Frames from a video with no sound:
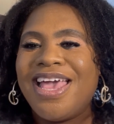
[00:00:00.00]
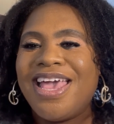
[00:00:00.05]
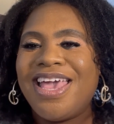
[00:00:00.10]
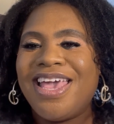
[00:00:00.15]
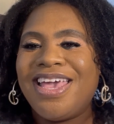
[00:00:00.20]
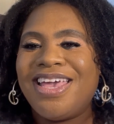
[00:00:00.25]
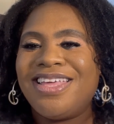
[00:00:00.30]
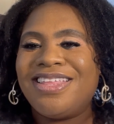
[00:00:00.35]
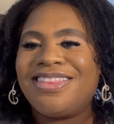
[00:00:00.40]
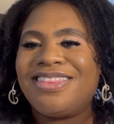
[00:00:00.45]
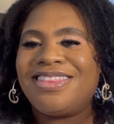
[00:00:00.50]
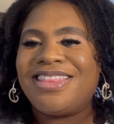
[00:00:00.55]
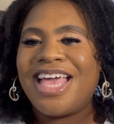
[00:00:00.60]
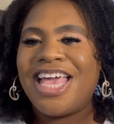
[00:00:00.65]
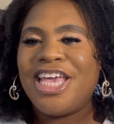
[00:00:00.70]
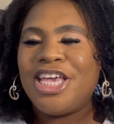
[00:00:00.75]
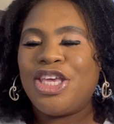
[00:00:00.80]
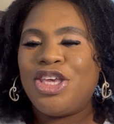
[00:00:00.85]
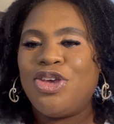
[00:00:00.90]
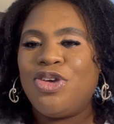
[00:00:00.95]
And
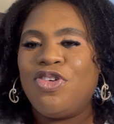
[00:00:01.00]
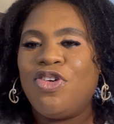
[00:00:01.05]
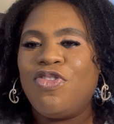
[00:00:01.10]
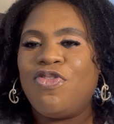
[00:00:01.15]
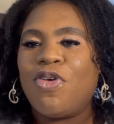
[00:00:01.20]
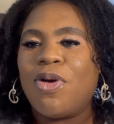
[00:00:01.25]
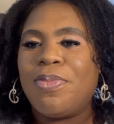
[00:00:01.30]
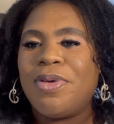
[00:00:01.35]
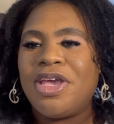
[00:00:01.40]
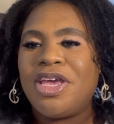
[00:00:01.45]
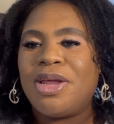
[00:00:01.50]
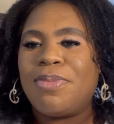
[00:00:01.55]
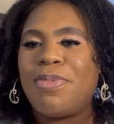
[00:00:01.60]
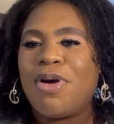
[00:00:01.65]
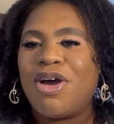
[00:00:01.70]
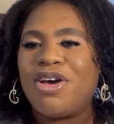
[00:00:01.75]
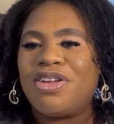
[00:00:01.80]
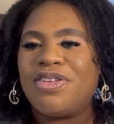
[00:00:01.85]
thank you for being a part